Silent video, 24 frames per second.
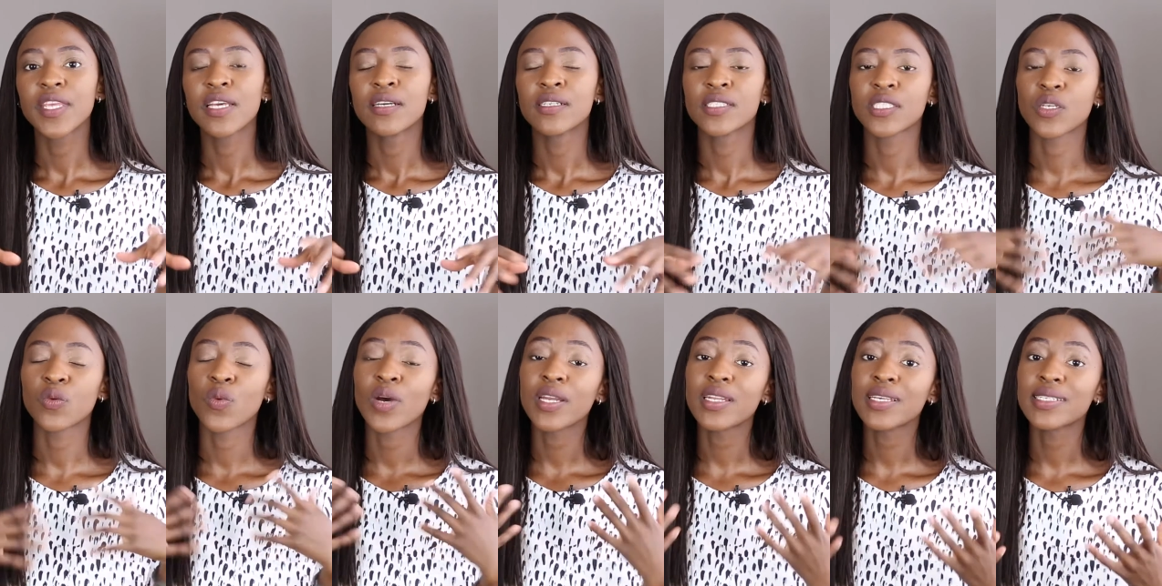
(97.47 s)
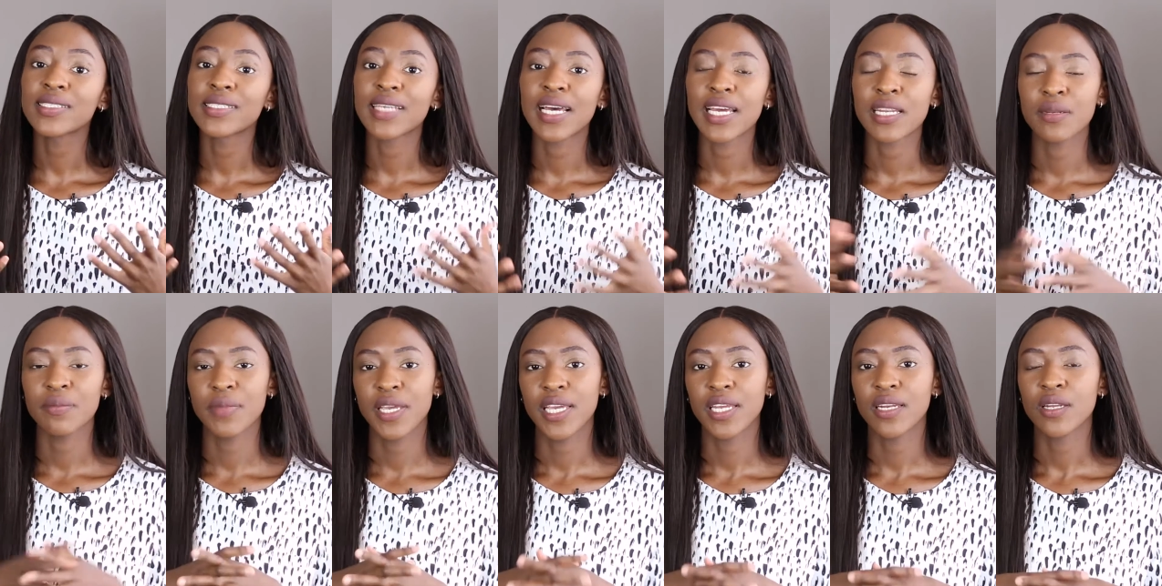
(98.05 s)
So what does
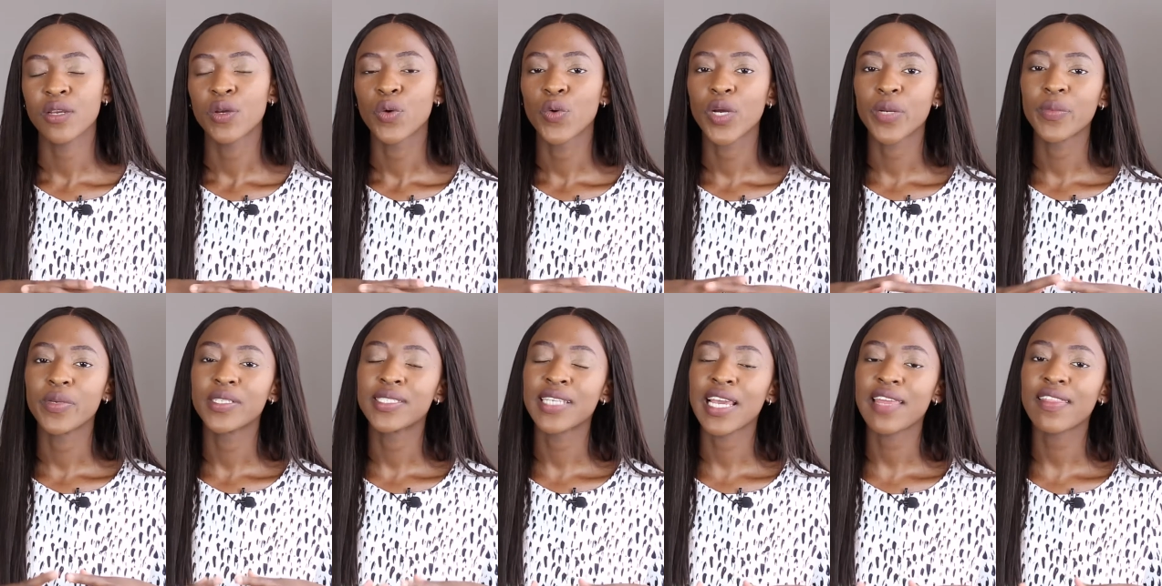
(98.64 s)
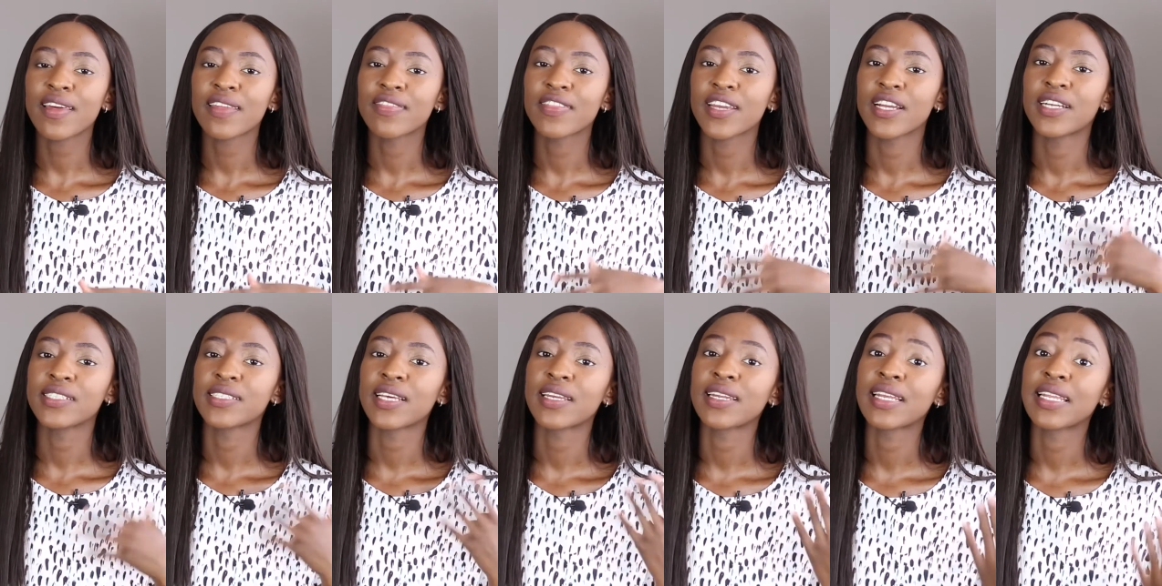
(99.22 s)
that mean? When we say that there
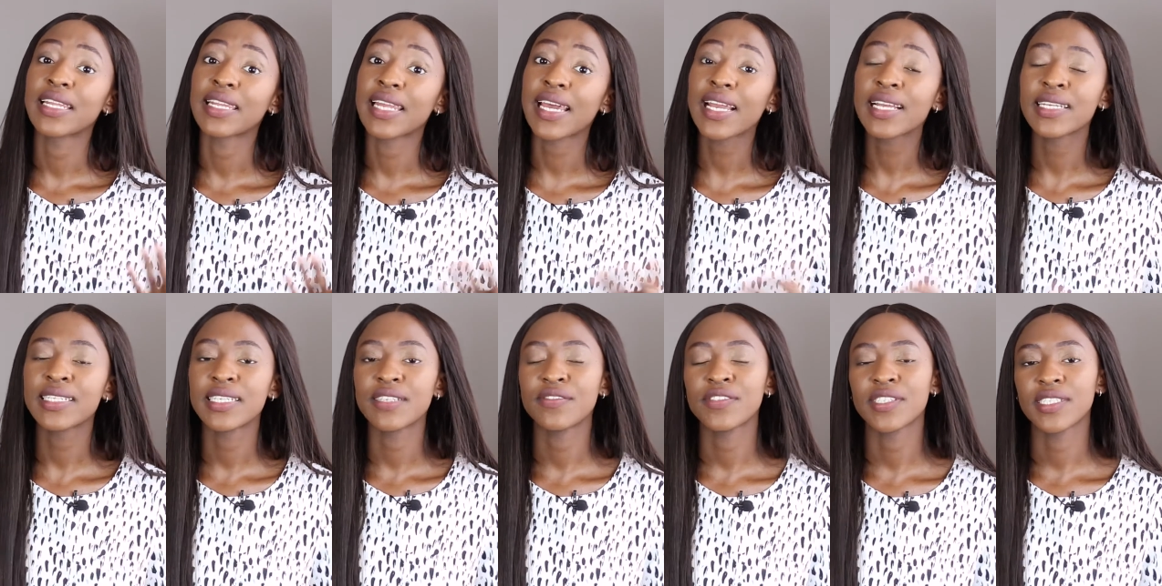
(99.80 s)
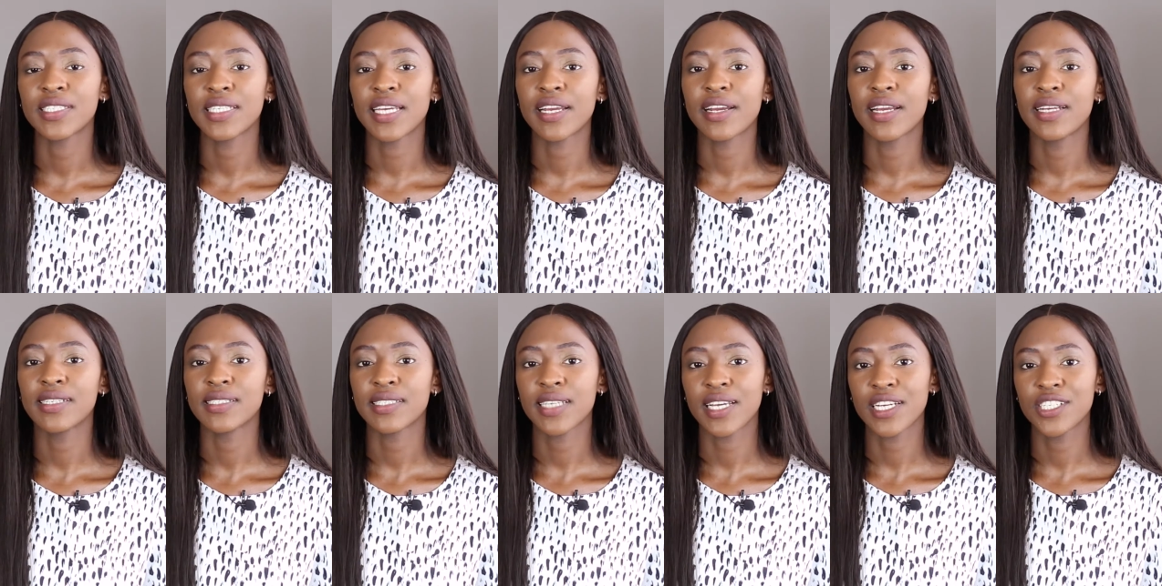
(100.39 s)
is an elective
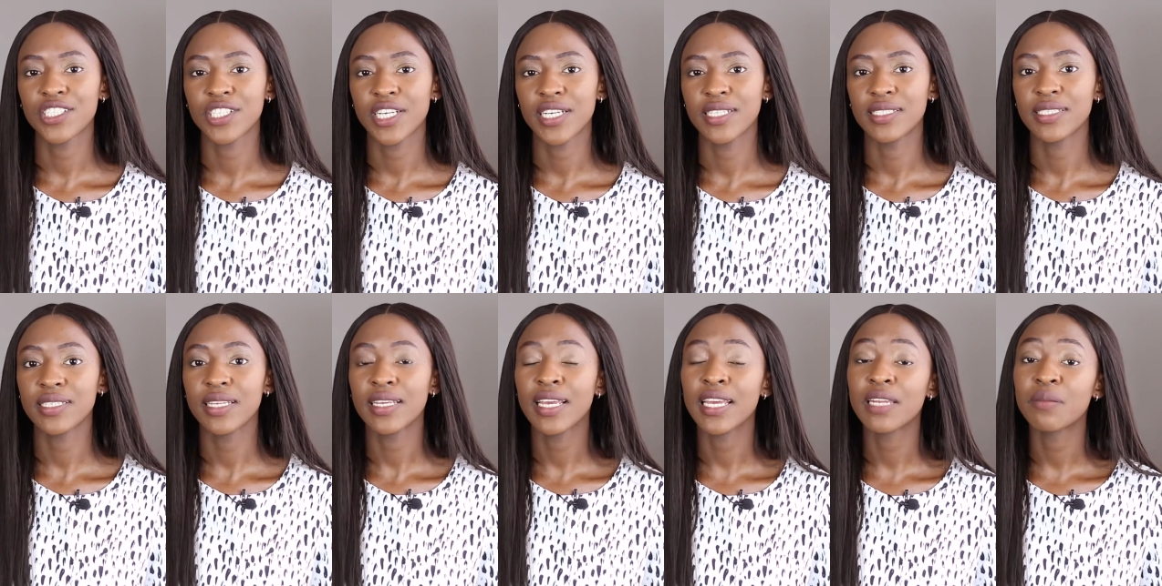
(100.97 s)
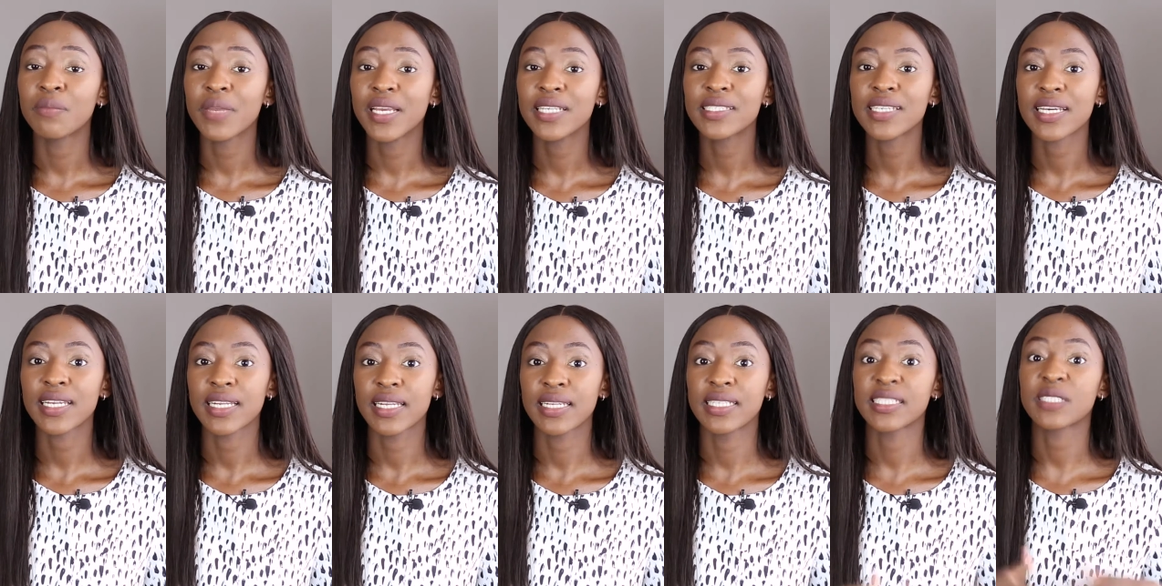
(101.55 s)
caesarean section, it means
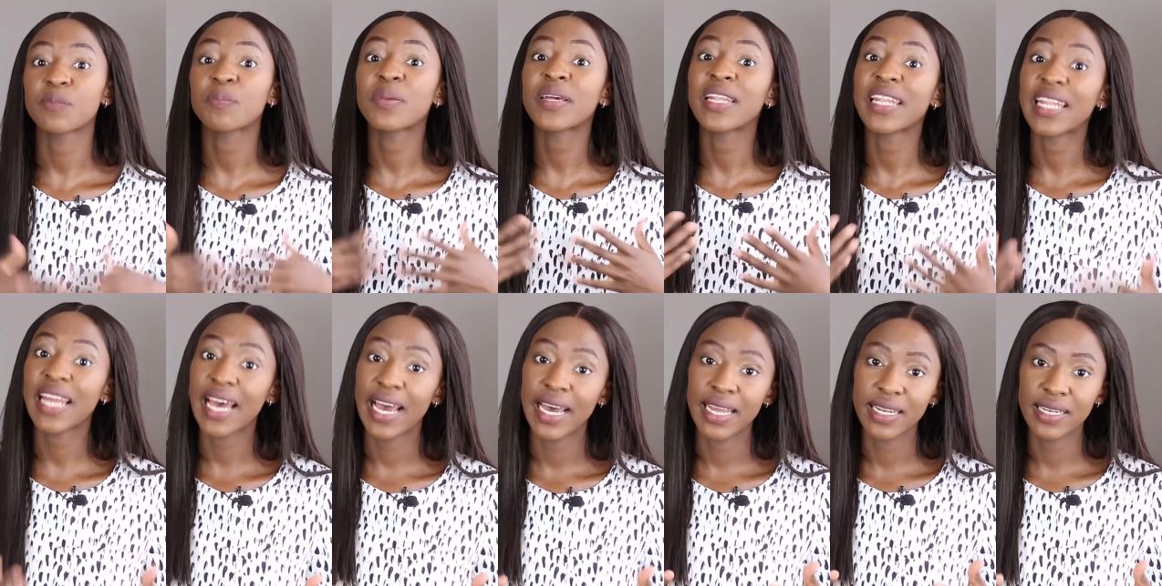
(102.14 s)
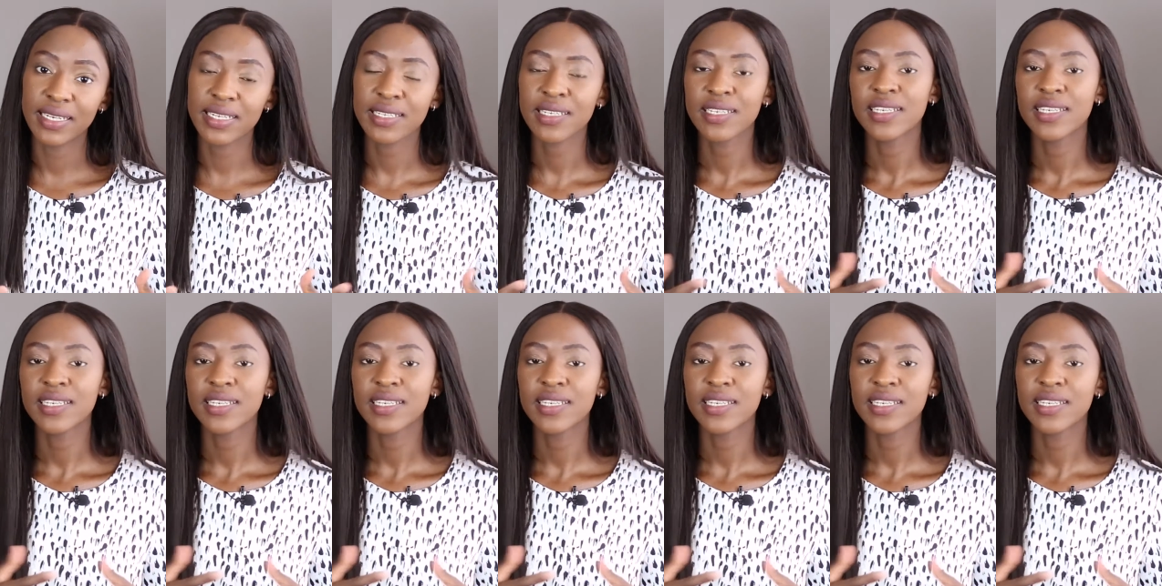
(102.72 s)
that it is planned.